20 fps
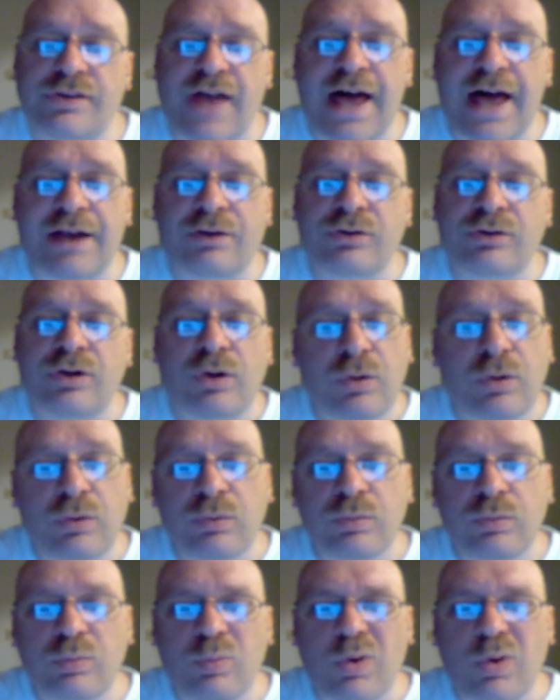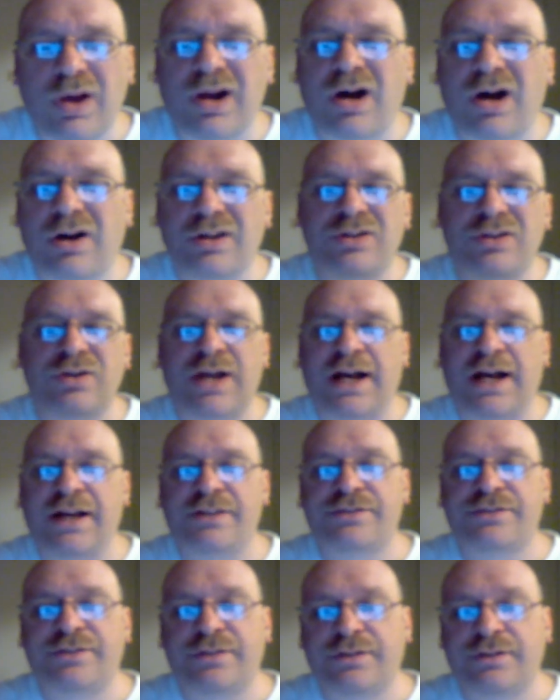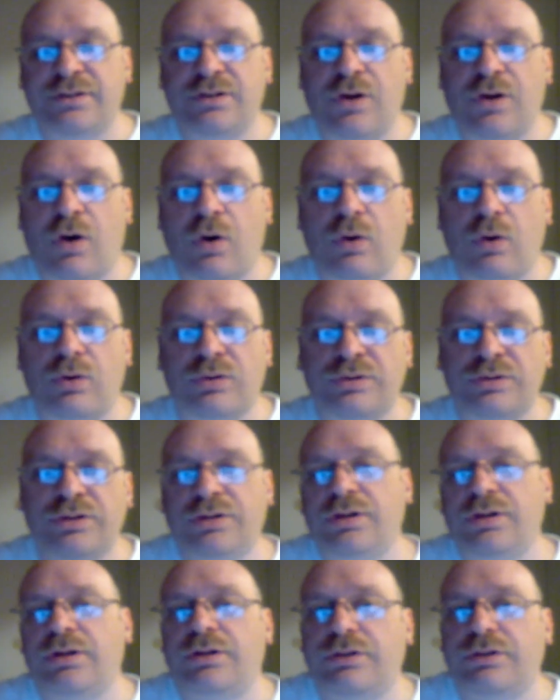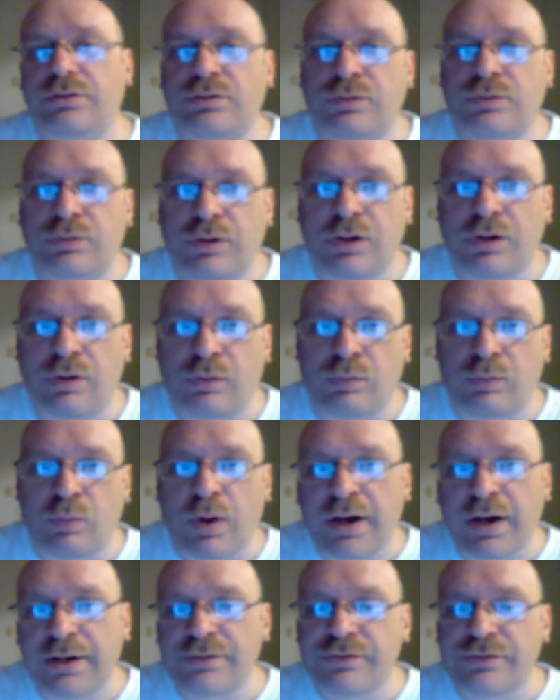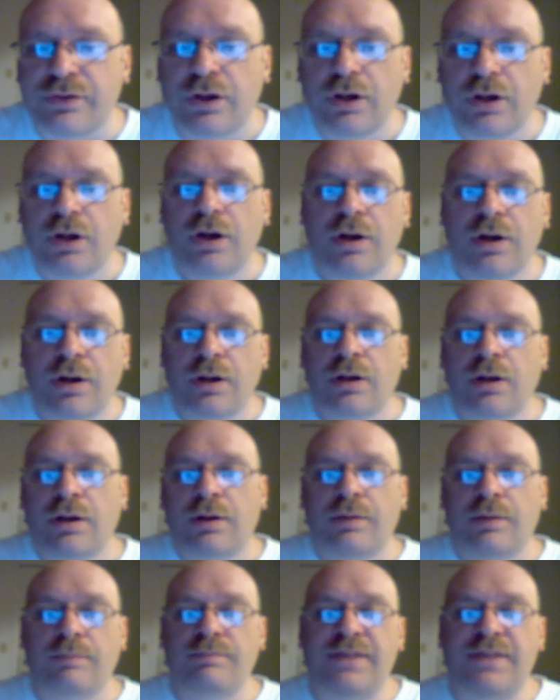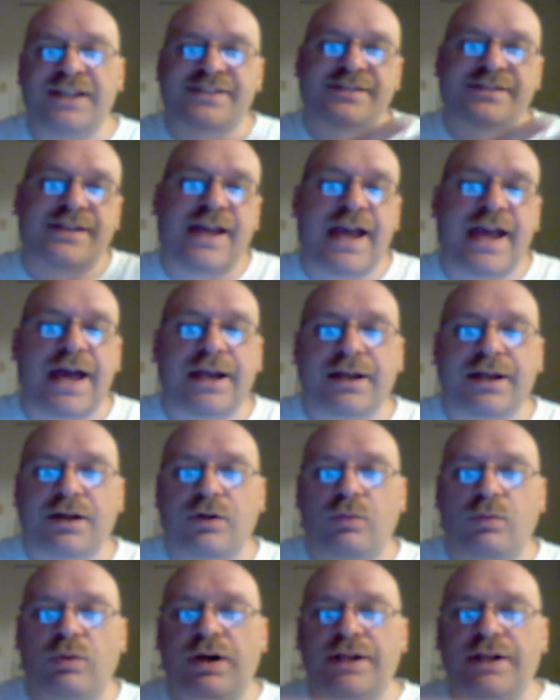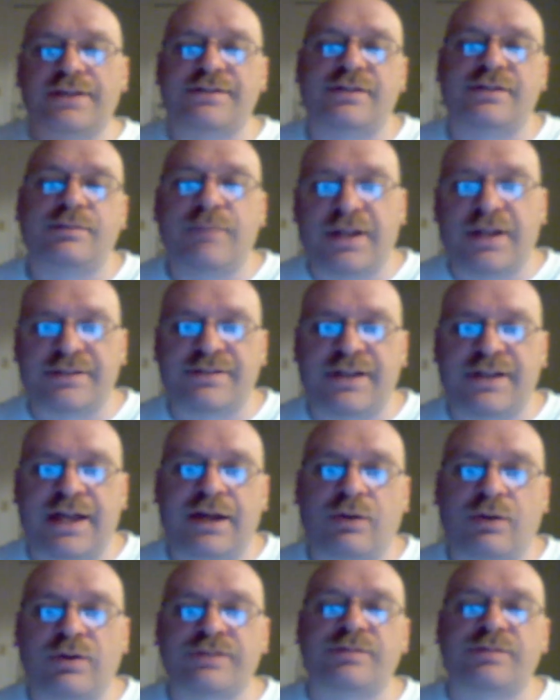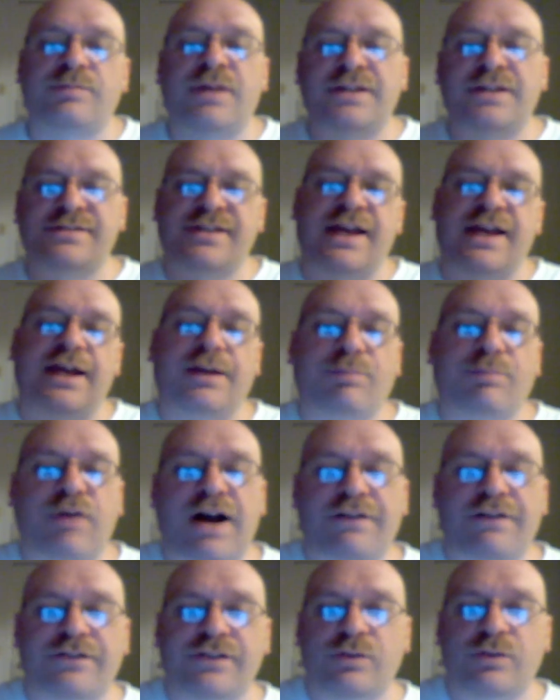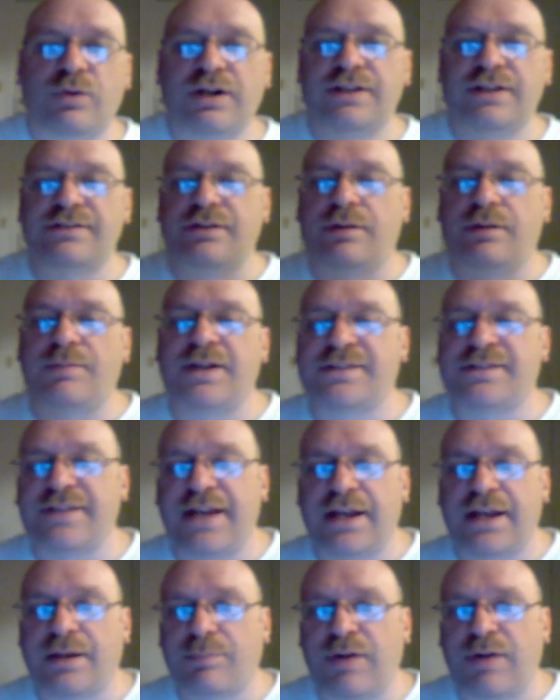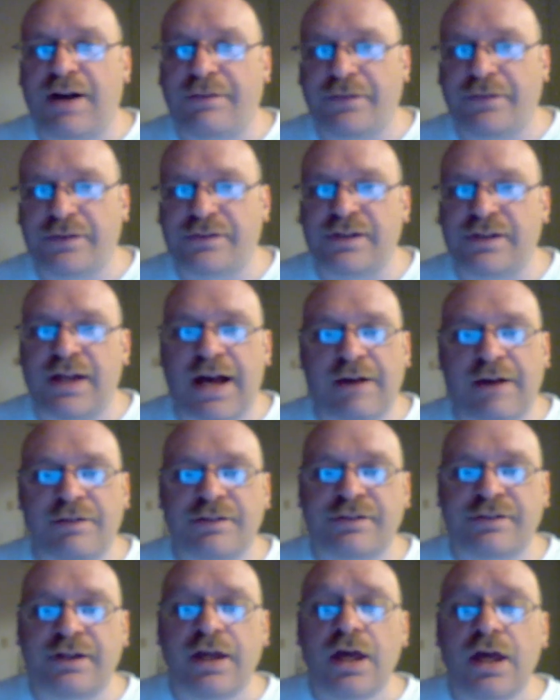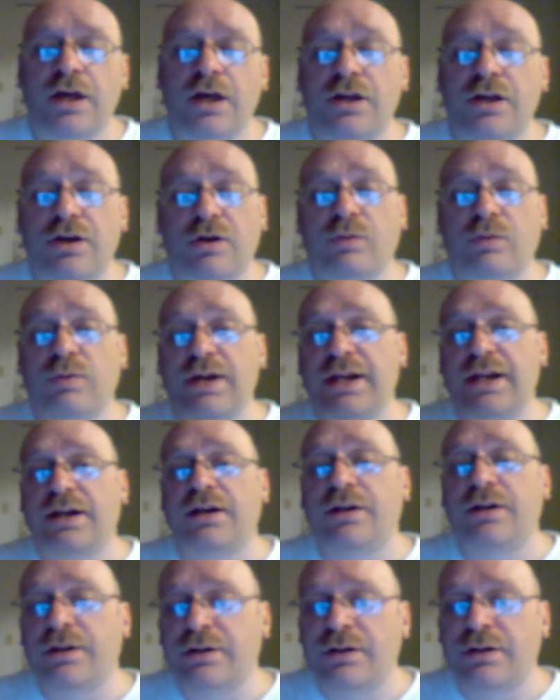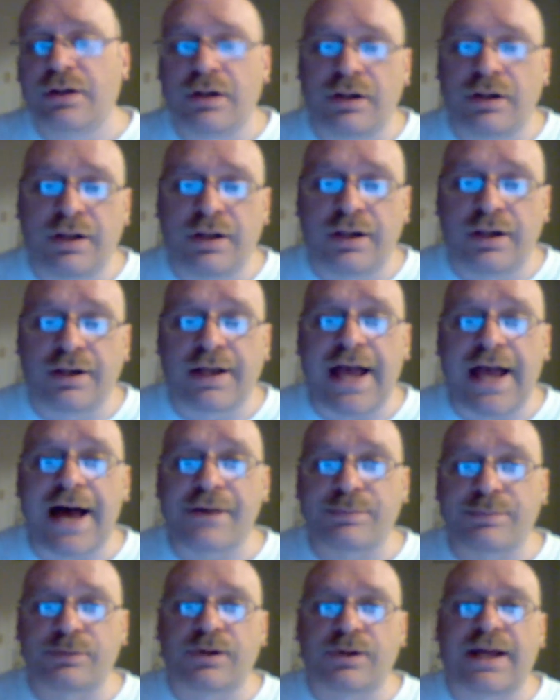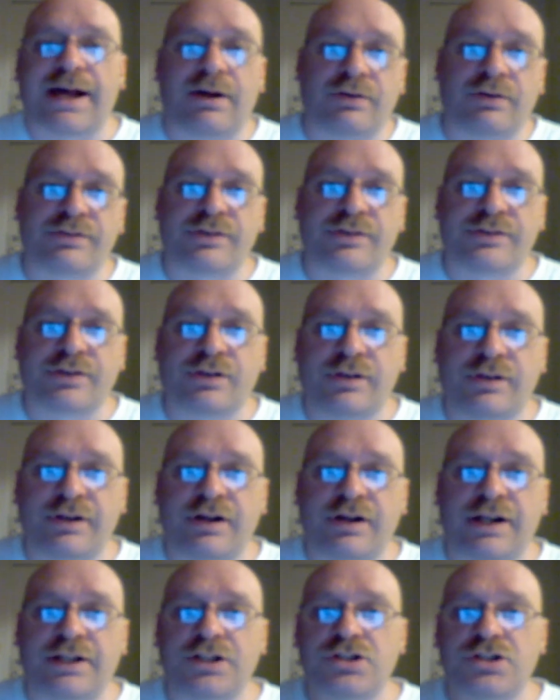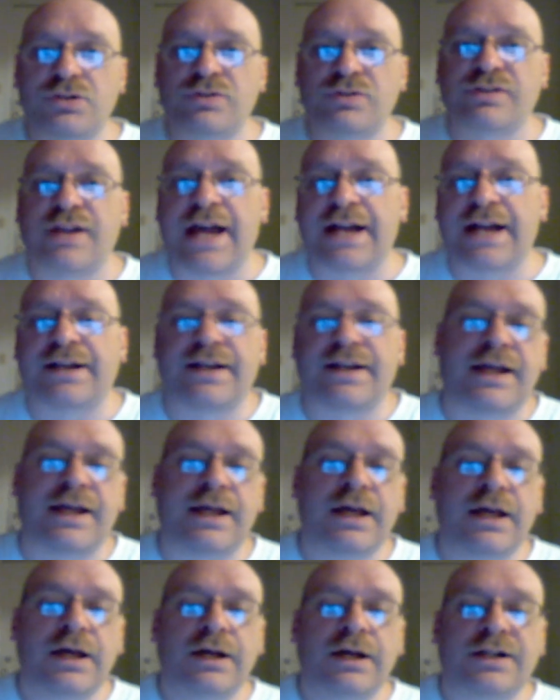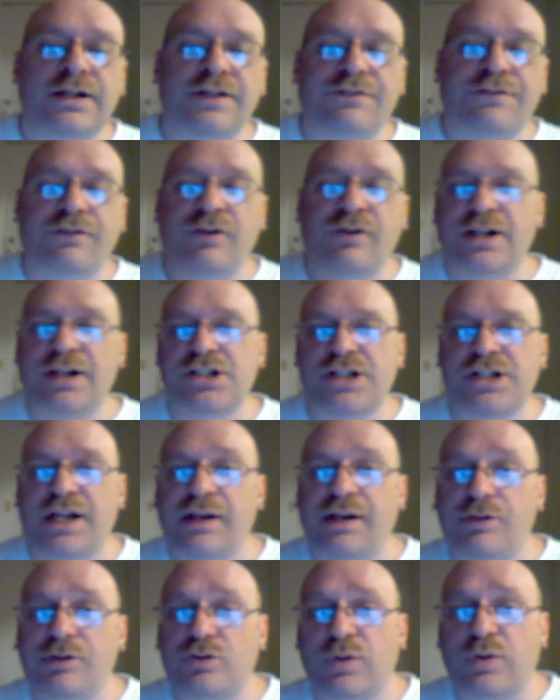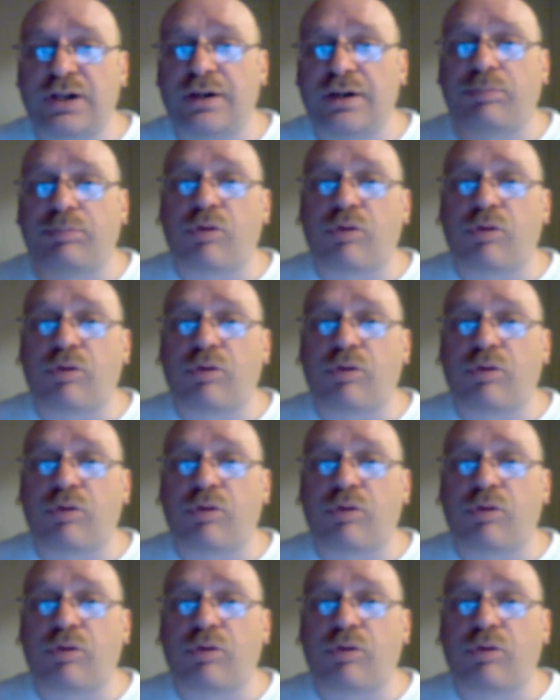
because I don't know what all you guys hold to you know what is messianic and what isn't messianic what's a messianic prophecy what isn't a messianic prophecy obviously you can read in the in, in the gospel accounts it's clear that the jews in that day differentiated between the